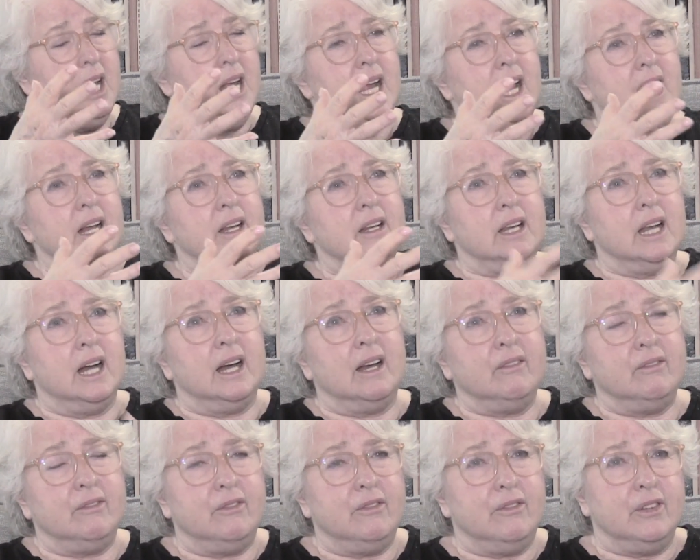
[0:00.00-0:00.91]
And
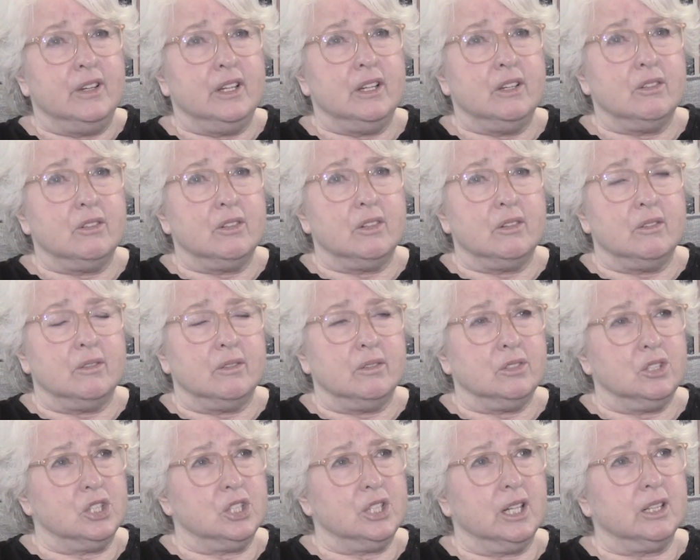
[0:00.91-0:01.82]
I figured,
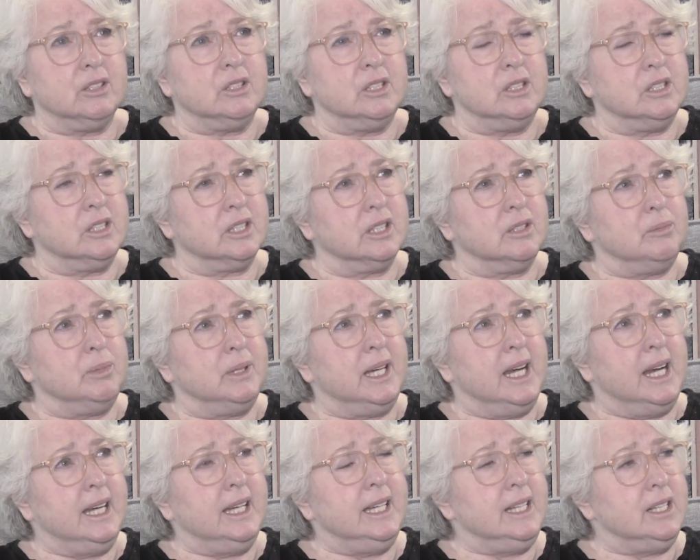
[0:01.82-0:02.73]
oh, Sheldon's going to be
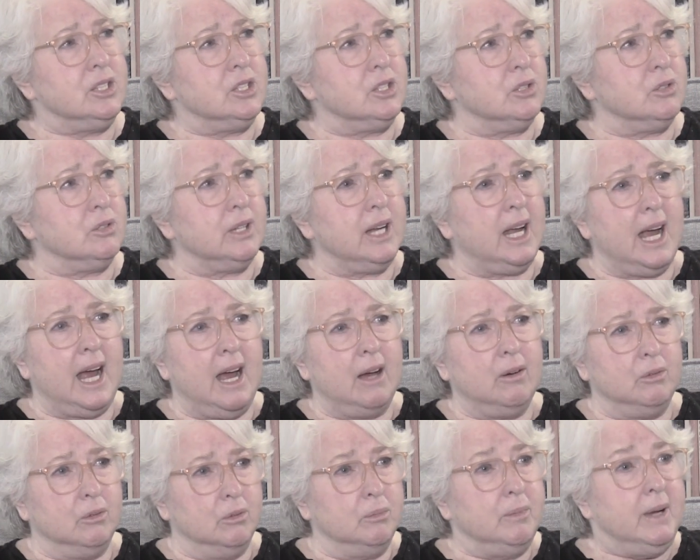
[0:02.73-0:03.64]
80 soon. I
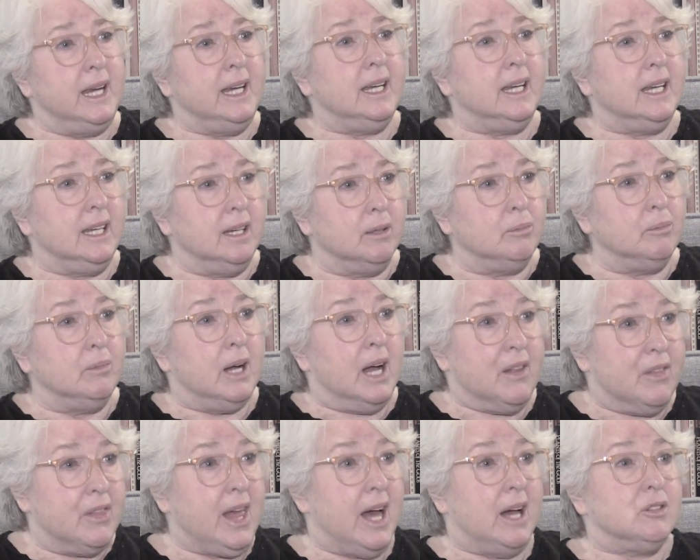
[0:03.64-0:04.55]
will make him
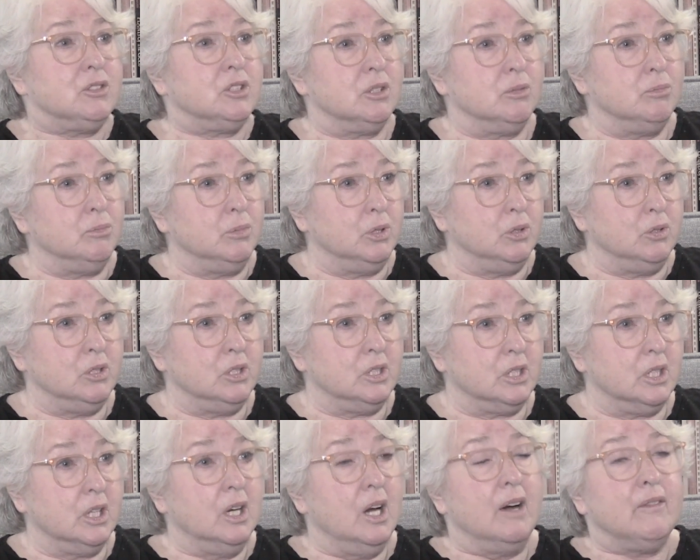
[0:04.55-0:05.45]
1,000
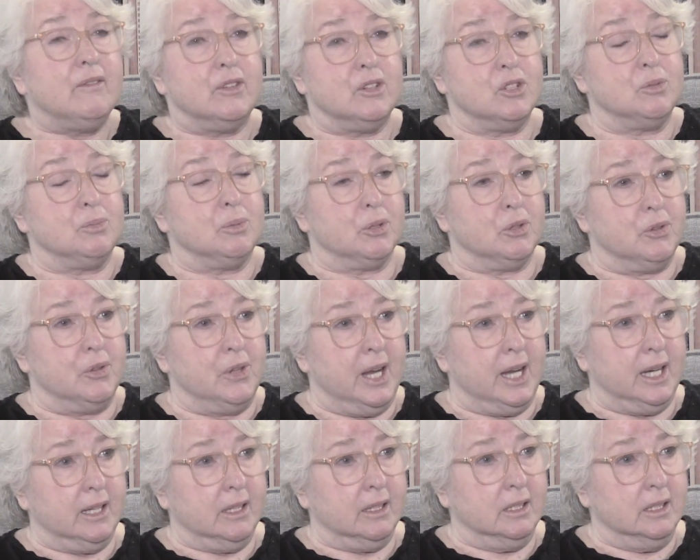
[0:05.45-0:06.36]
moons for his
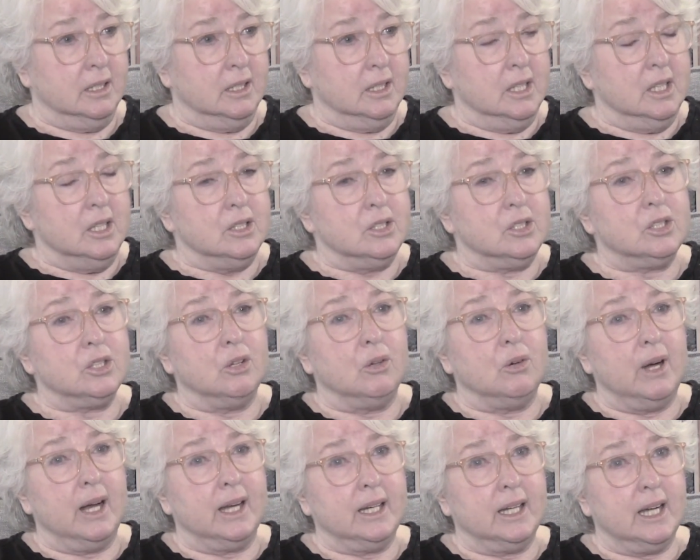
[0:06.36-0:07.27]
birthday.
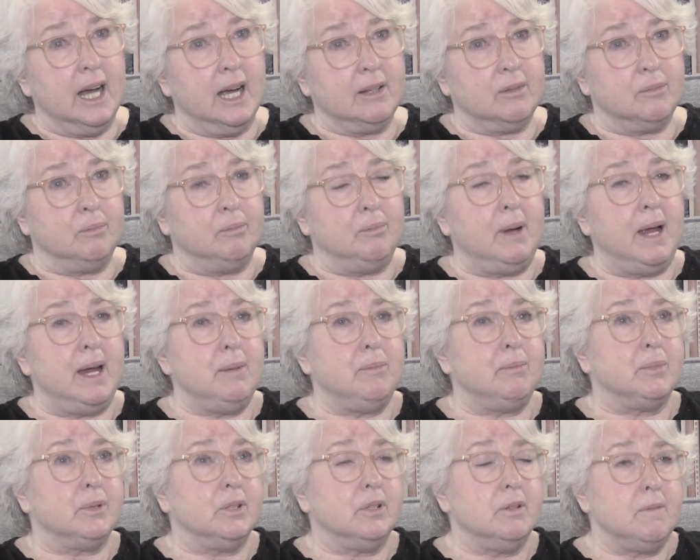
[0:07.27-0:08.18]
So I got
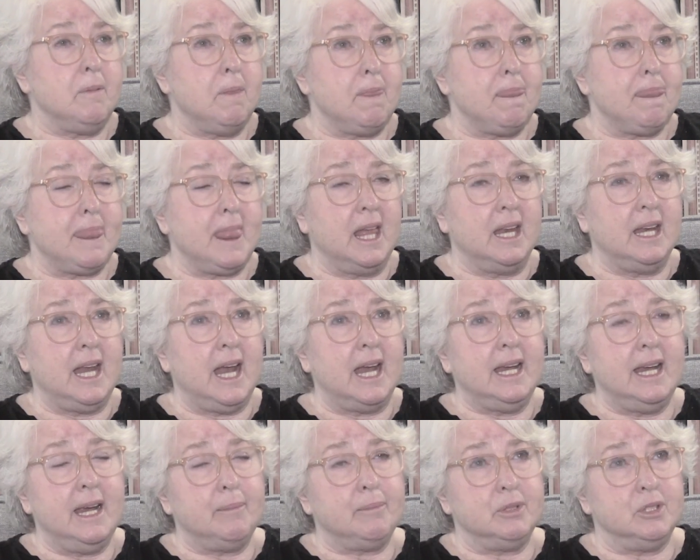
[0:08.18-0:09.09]
paper, and I
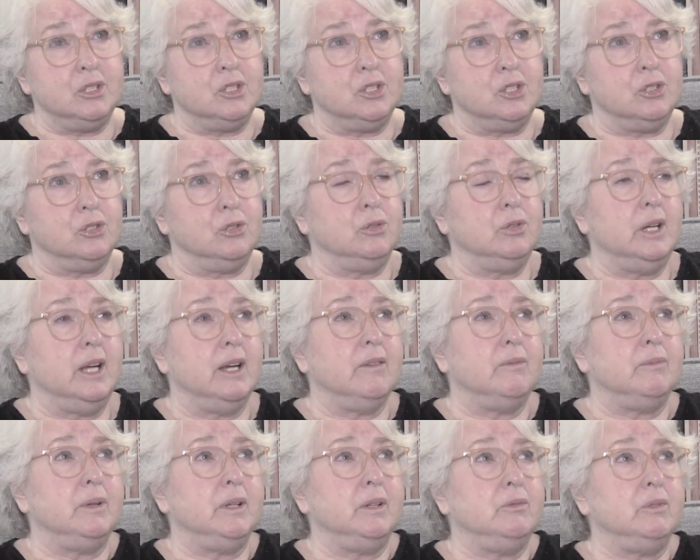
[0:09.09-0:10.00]
happened to
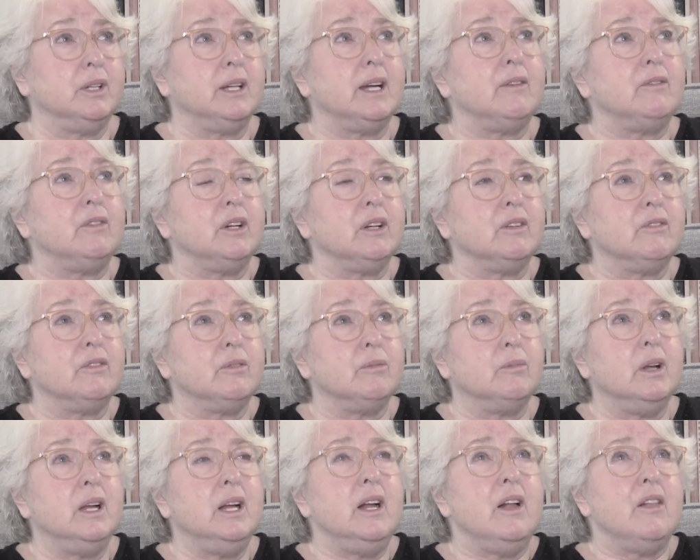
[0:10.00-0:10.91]
have been recovering
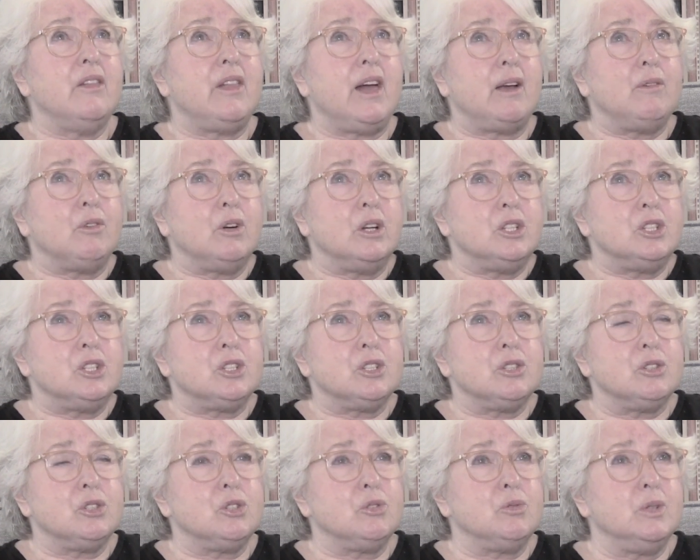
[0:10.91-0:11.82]
from thyroid
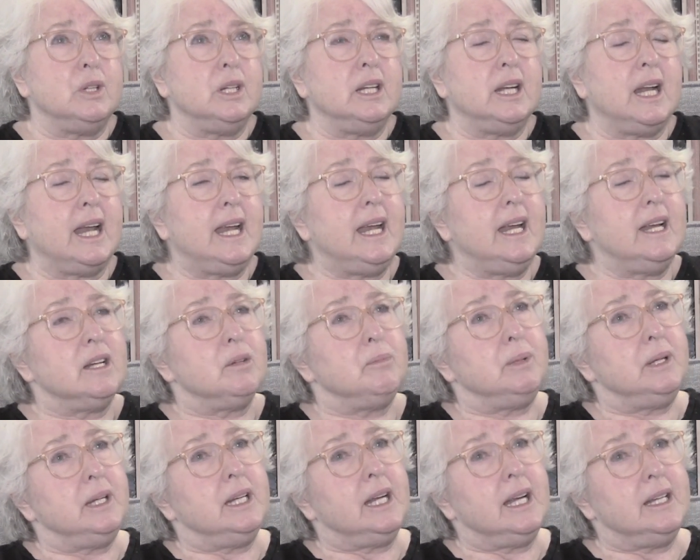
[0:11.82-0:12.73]
surgery, and I had to
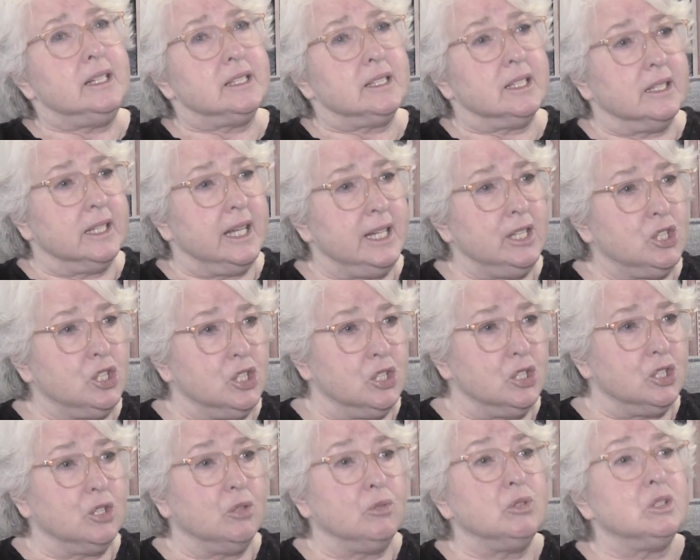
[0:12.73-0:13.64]
be in isolation,
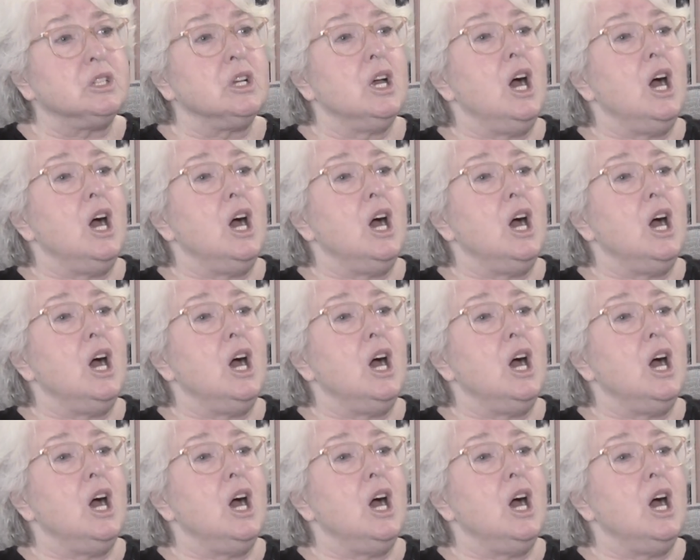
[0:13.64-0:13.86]
so it was